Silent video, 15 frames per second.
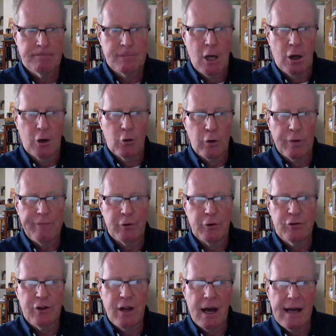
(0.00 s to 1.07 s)
A
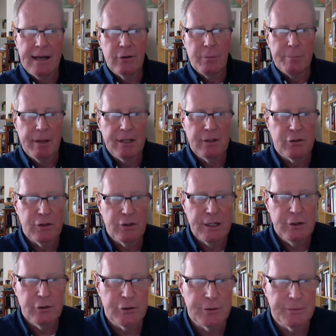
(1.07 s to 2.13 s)
Grifter's Guide to Penn
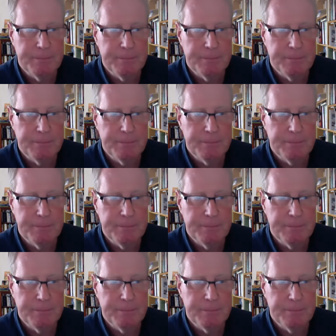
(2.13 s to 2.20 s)
Station.